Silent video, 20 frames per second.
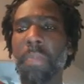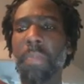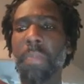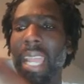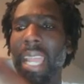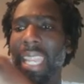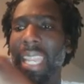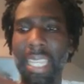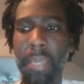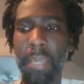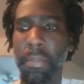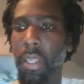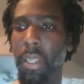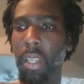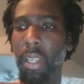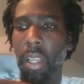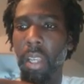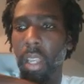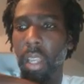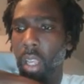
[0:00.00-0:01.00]
spot leap.
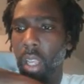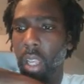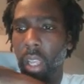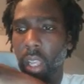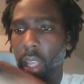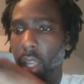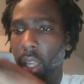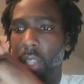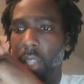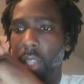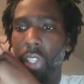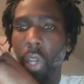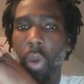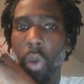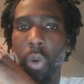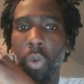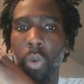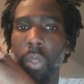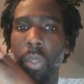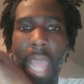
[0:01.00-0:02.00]

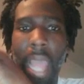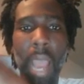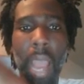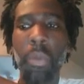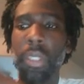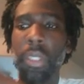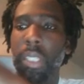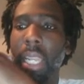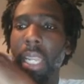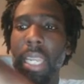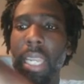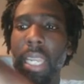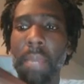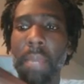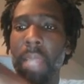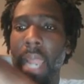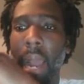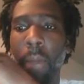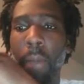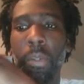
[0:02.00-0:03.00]
So that was the
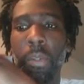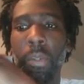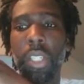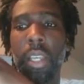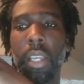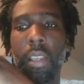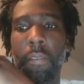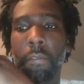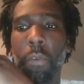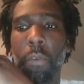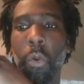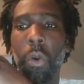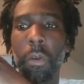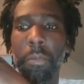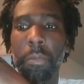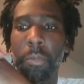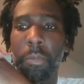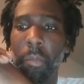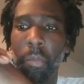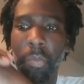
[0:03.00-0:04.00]
leap that I was looking for.
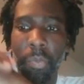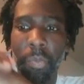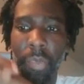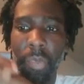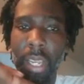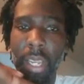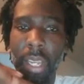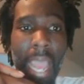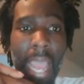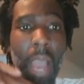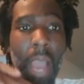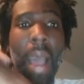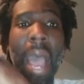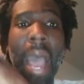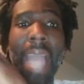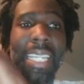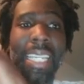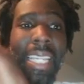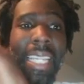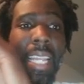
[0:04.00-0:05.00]
Now,
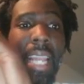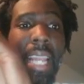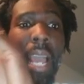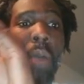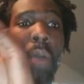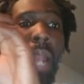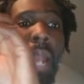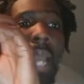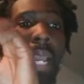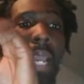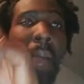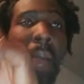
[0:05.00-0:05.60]
I did not, when I